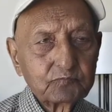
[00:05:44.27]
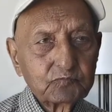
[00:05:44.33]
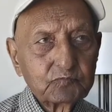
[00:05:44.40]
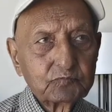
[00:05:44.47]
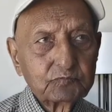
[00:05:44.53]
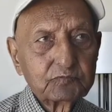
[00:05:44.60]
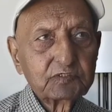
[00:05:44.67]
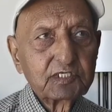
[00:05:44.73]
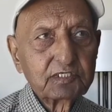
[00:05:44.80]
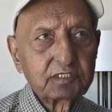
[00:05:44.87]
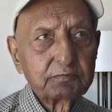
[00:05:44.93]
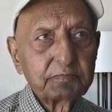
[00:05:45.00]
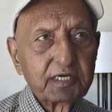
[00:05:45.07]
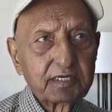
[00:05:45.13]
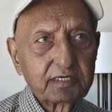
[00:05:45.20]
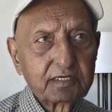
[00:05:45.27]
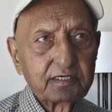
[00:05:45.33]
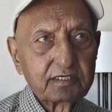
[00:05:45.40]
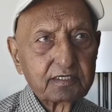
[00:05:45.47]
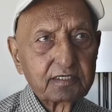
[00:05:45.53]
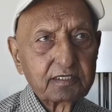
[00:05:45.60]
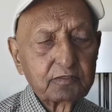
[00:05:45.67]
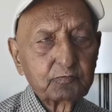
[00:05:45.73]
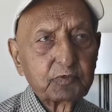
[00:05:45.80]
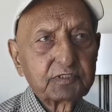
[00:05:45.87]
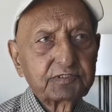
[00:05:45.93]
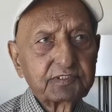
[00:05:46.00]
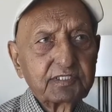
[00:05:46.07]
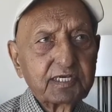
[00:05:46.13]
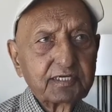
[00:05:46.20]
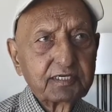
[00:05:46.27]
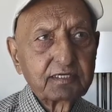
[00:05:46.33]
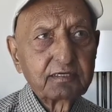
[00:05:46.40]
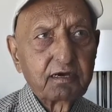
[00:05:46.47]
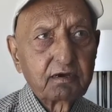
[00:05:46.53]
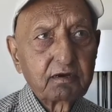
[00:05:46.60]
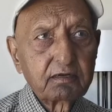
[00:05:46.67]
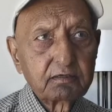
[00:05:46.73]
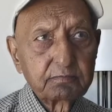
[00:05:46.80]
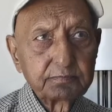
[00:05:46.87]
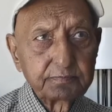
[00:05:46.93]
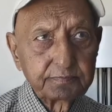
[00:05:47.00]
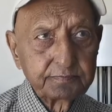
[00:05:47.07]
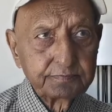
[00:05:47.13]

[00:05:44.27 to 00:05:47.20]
in America and worse than Harlem